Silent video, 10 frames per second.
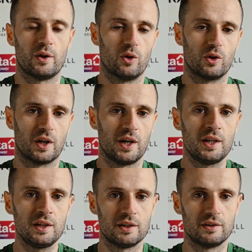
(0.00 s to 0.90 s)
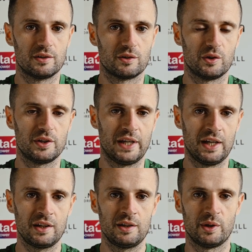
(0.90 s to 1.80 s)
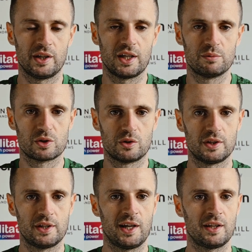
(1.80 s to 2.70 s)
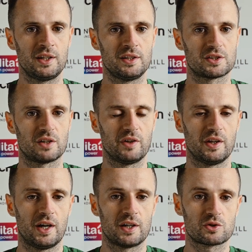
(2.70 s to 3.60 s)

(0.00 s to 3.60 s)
online and on the telly when the games are on the telly and stuff like that.